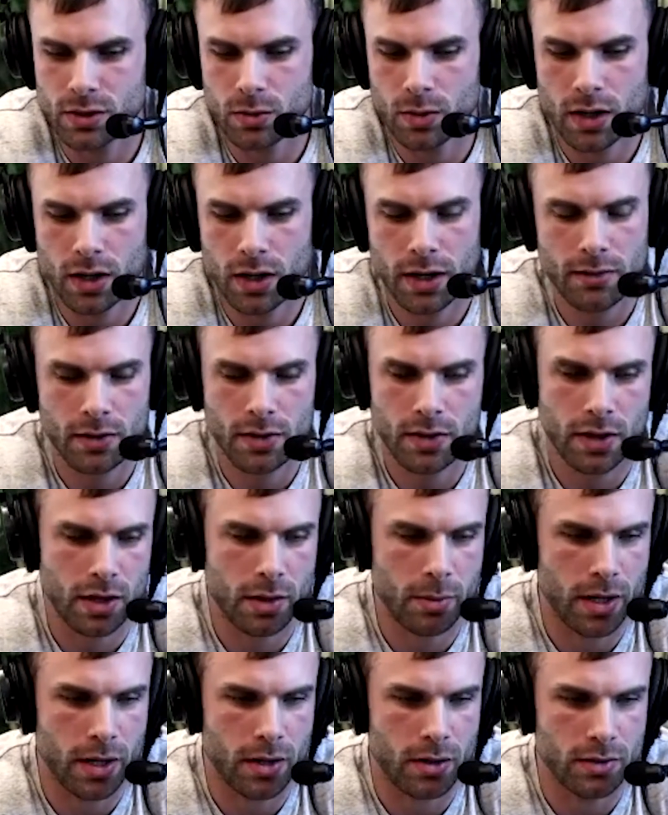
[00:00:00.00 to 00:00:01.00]
where I even think
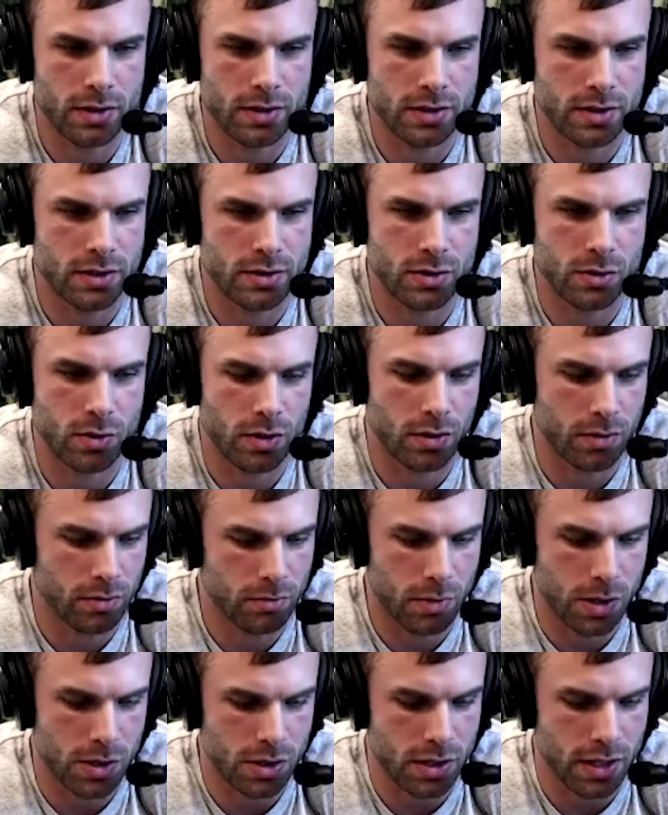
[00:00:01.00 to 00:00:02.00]
about, this is to a
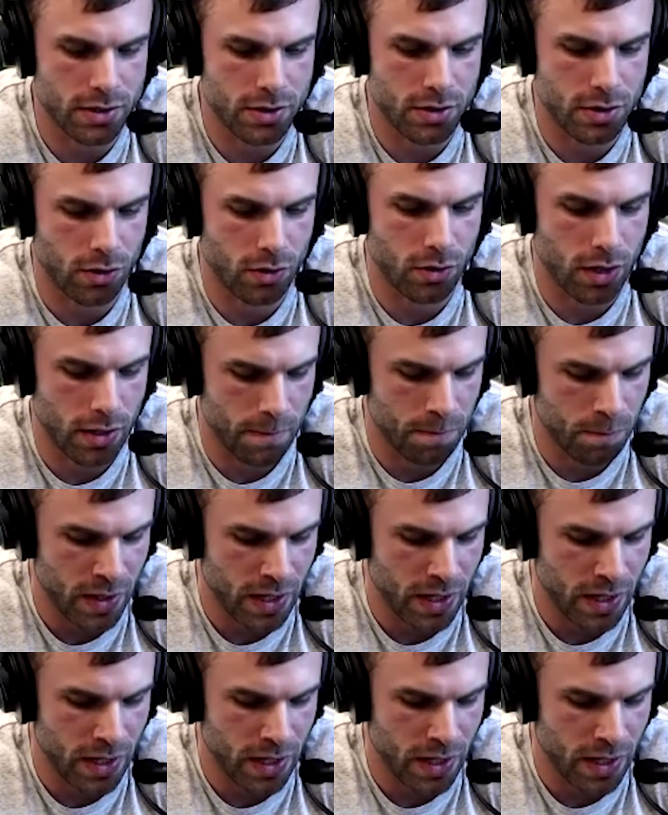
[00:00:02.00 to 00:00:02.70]
much lesser degree,